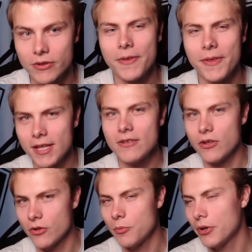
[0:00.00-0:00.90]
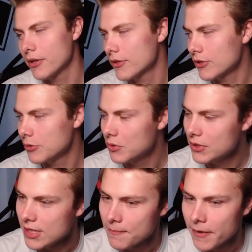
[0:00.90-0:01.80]
So I think he's also part of this
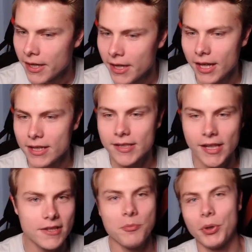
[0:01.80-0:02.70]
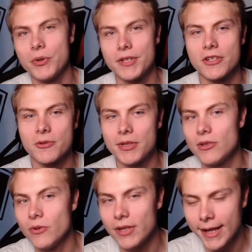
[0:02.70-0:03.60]
community, and TezlaPosting has been
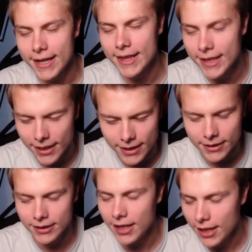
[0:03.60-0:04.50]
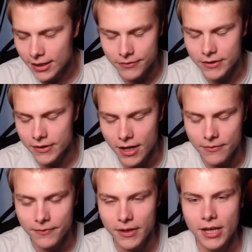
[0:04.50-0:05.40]
doing a lot of
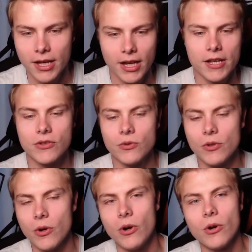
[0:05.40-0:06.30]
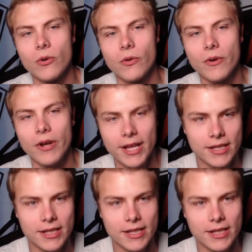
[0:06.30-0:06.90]
stuff, as you know already.